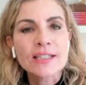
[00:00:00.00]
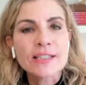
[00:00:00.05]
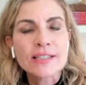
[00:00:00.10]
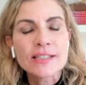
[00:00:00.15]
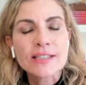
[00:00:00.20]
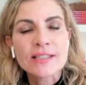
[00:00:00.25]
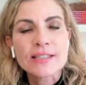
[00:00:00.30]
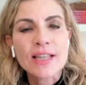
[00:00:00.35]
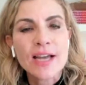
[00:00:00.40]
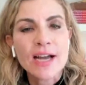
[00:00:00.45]

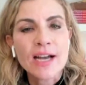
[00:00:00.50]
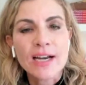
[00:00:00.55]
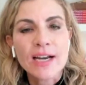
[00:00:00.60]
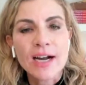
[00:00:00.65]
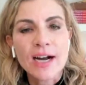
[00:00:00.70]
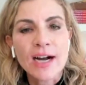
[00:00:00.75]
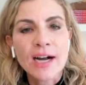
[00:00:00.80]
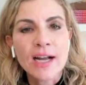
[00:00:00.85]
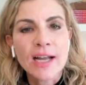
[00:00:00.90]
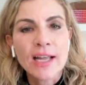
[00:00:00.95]
is that
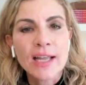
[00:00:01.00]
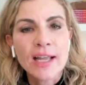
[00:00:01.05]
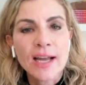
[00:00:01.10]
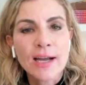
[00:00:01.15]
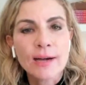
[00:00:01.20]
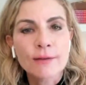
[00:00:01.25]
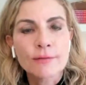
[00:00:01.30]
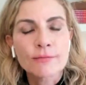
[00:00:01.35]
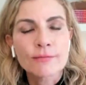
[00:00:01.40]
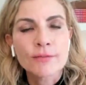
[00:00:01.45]
I
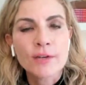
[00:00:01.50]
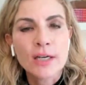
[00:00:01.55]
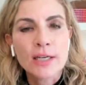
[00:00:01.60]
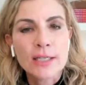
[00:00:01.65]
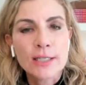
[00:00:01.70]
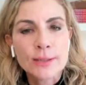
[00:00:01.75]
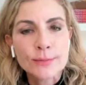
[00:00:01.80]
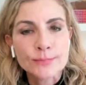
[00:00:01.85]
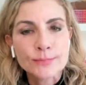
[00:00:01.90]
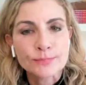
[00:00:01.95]
have,
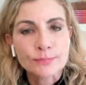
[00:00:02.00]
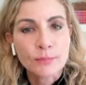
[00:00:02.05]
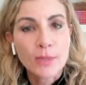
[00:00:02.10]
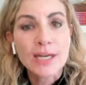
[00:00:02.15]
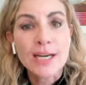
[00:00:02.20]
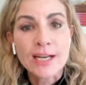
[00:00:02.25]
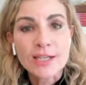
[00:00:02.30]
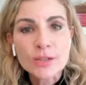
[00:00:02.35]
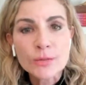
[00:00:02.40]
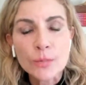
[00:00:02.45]
my
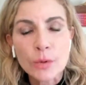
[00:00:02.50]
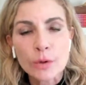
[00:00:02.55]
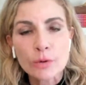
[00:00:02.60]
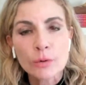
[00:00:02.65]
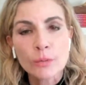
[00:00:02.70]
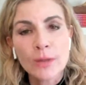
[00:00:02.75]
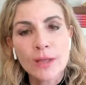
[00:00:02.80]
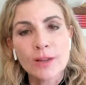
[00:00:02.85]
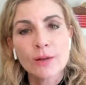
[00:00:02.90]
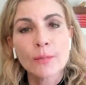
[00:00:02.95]
next book
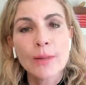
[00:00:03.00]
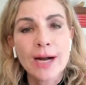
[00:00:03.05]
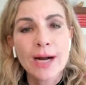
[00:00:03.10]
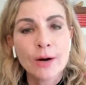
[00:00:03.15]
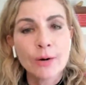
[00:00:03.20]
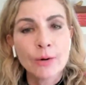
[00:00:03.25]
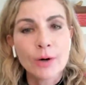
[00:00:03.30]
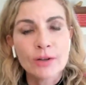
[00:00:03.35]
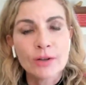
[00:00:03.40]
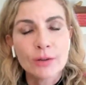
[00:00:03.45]
will be The
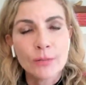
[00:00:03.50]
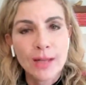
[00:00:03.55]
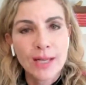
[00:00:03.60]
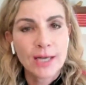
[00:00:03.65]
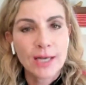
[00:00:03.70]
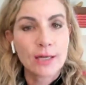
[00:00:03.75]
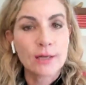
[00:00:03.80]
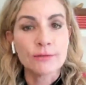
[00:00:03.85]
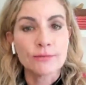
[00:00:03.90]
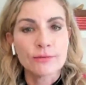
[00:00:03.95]
Power and the
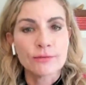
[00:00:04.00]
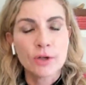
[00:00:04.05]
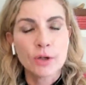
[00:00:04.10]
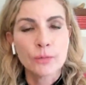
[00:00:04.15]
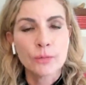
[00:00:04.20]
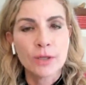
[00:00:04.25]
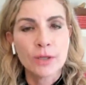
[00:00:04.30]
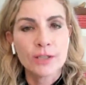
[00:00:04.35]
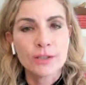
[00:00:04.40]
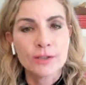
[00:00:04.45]
Payoff
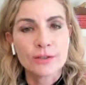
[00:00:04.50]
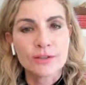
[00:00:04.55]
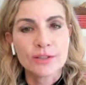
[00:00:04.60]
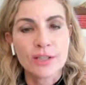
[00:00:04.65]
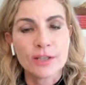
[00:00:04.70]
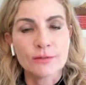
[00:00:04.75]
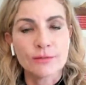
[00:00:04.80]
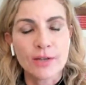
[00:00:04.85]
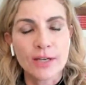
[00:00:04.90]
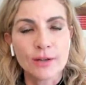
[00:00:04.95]
of Putting
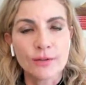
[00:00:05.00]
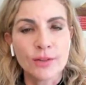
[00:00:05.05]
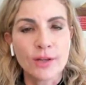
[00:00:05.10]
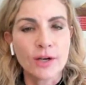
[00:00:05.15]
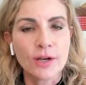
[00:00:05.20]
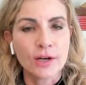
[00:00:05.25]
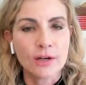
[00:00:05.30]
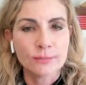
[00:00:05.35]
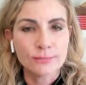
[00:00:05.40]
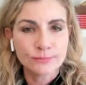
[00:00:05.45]
Yourself Out
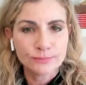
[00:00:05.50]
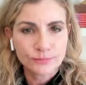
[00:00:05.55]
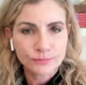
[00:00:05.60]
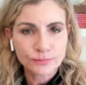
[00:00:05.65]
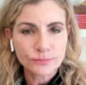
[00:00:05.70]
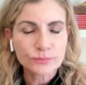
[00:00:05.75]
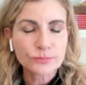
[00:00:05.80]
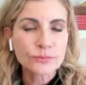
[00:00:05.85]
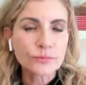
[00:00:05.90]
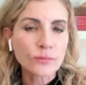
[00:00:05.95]
There.
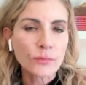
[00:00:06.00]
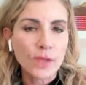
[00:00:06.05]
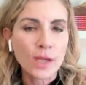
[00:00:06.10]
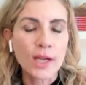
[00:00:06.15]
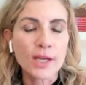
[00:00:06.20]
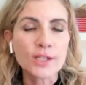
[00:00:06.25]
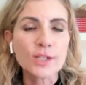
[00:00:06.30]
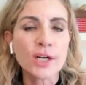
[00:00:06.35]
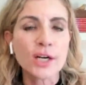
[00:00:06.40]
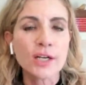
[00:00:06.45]

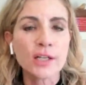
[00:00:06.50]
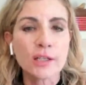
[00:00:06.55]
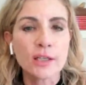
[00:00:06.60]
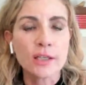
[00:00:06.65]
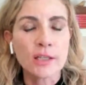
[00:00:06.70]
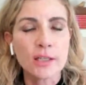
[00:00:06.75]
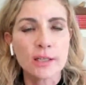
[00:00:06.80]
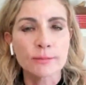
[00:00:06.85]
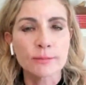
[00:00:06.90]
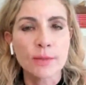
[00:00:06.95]
I try
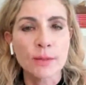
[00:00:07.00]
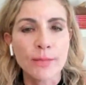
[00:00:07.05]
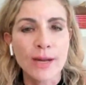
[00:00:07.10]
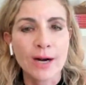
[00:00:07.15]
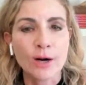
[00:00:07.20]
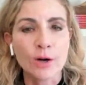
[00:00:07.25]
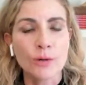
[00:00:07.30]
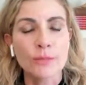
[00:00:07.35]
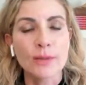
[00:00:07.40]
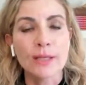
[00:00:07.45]
to
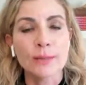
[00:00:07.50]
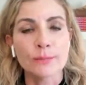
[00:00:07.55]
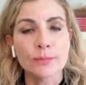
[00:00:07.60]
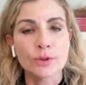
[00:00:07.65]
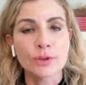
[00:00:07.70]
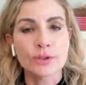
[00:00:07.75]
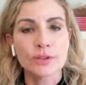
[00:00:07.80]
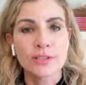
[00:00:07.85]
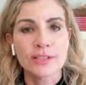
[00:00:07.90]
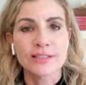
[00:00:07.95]
empower
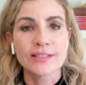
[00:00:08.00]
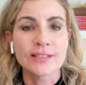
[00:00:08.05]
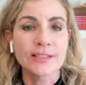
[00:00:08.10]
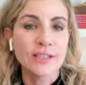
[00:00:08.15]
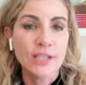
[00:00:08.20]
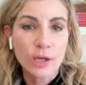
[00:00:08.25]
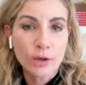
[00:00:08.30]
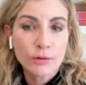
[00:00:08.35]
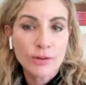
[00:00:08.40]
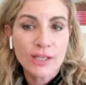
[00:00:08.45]
people to
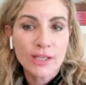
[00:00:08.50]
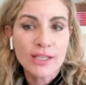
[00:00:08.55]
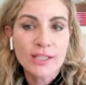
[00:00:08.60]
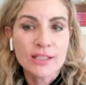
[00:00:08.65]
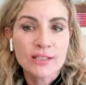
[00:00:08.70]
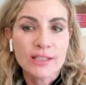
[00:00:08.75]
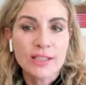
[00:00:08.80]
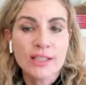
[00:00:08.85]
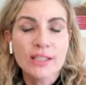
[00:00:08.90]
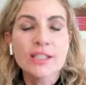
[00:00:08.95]
know that
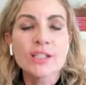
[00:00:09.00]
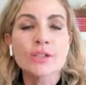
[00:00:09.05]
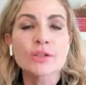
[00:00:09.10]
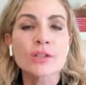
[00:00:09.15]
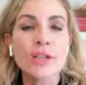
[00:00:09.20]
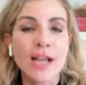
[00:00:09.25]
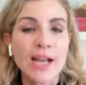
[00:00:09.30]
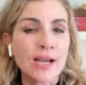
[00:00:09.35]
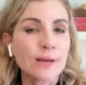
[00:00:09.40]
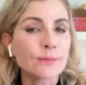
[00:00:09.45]
it is
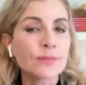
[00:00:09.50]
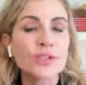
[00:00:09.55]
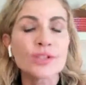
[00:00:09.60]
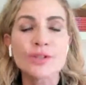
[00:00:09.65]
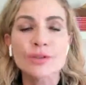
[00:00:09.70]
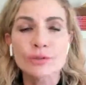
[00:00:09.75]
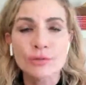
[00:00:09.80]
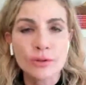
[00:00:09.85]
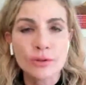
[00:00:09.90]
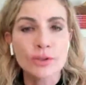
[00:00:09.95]

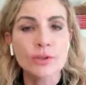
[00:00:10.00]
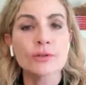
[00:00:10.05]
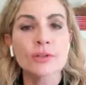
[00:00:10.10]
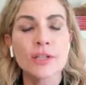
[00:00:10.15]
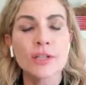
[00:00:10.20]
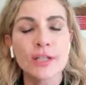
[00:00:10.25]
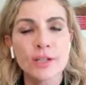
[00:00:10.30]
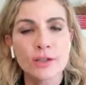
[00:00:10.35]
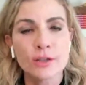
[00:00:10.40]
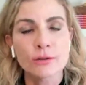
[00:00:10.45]

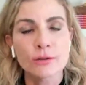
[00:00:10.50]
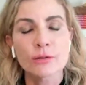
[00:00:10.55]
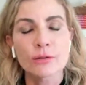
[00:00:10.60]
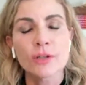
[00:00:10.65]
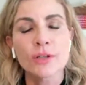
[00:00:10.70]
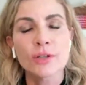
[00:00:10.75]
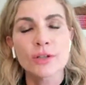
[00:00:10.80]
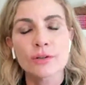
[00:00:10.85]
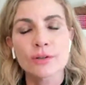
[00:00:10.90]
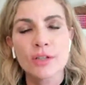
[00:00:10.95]
absolutely your
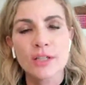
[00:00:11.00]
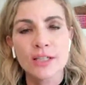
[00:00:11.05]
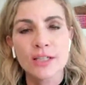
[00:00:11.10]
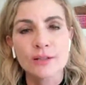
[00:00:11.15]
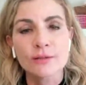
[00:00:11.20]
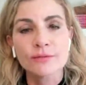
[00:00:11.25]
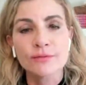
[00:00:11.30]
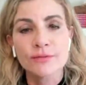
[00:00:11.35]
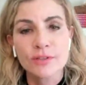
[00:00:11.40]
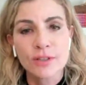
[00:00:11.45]

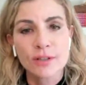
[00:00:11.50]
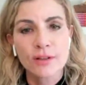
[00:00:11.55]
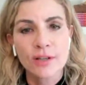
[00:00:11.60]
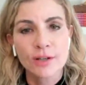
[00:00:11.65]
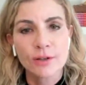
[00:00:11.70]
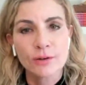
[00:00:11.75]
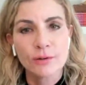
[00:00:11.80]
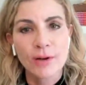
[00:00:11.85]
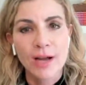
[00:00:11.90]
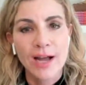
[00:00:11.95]
gift
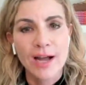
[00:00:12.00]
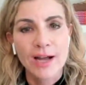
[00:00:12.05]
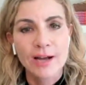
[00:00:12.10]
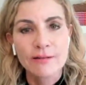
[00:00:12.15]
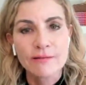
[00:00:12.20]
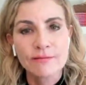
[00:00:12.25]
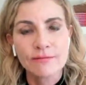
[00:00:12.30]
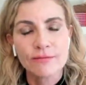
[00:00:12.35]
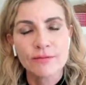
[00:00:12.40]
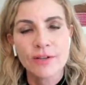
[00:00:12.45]
that you
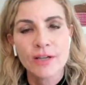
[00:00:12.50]
have,